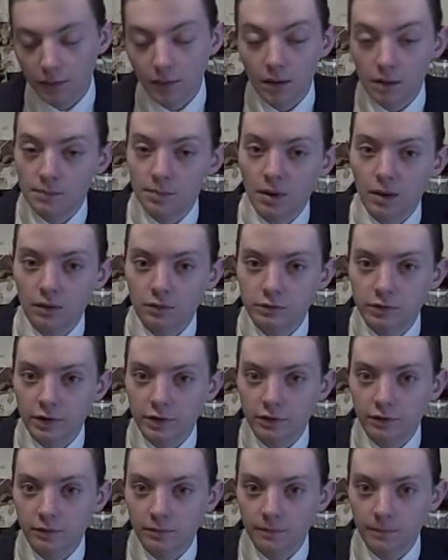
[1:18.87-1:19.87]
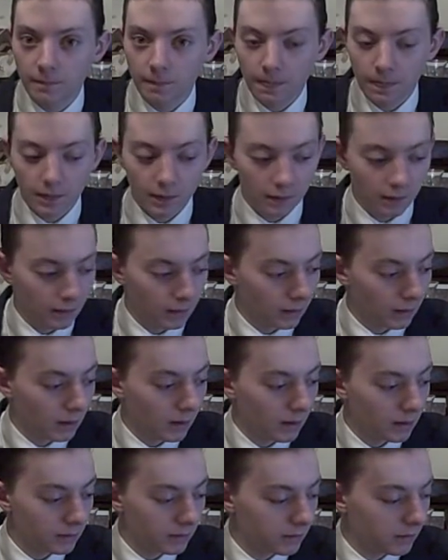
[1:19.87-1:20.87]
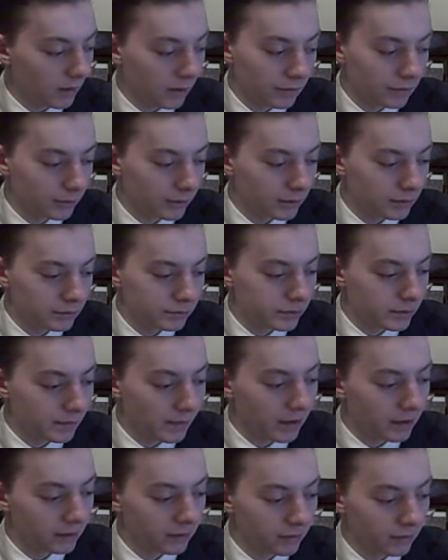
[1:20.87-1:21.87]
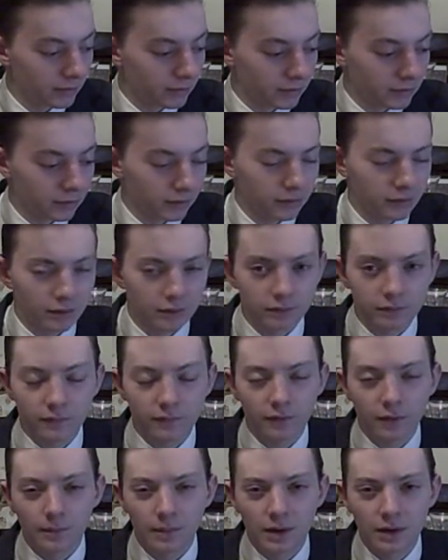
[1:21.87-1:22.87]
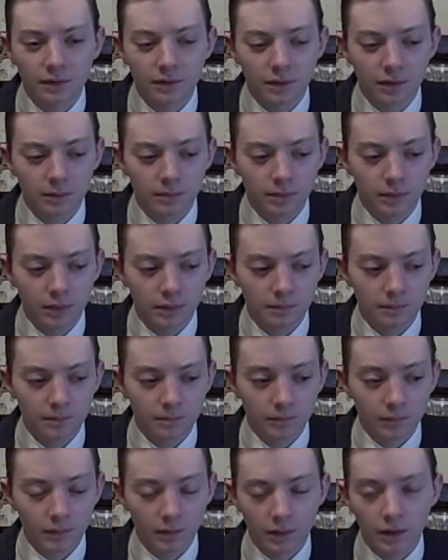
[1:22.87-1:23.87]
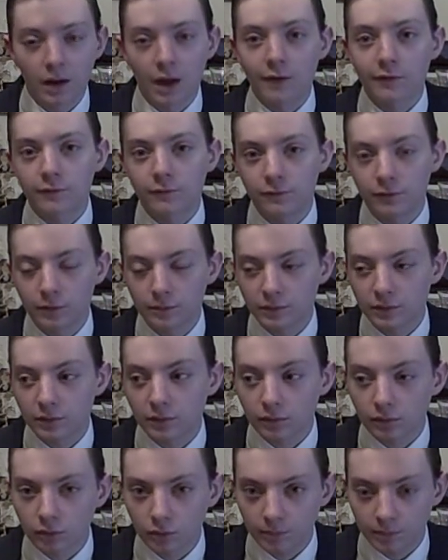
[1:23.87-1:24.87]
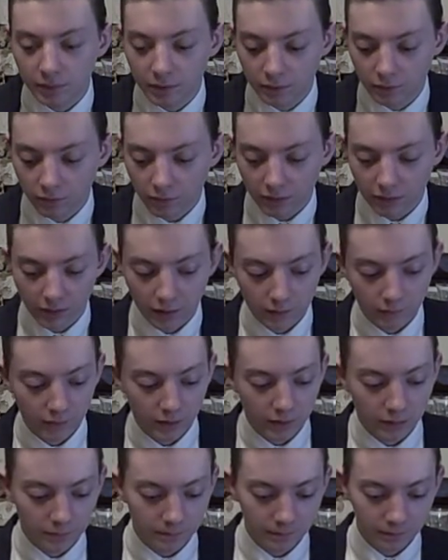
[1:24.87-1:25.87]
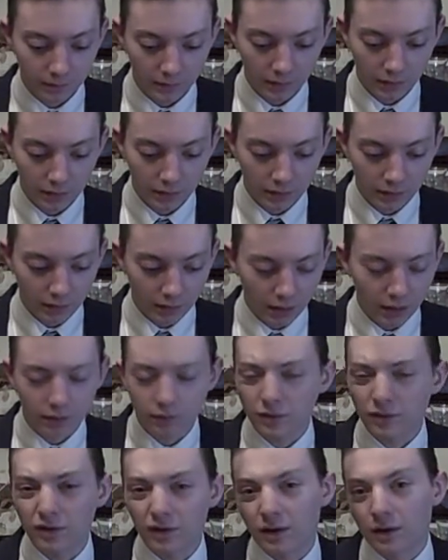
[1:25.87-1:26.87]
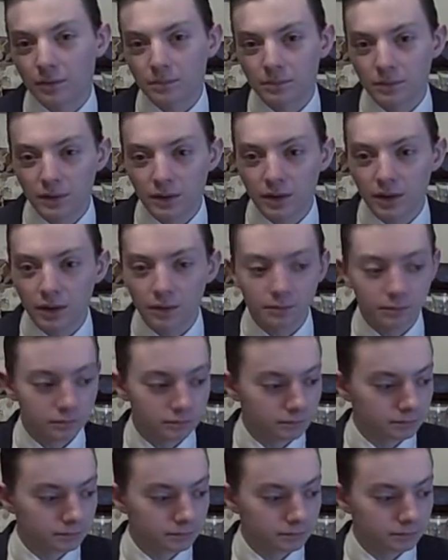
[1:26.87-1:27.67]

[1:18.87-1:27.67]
I apologize. Uh, in the days when it usually makes noise like this, I don't film anything, but I haven't filmed in a little bit, so I kind of want to I don't care, you know.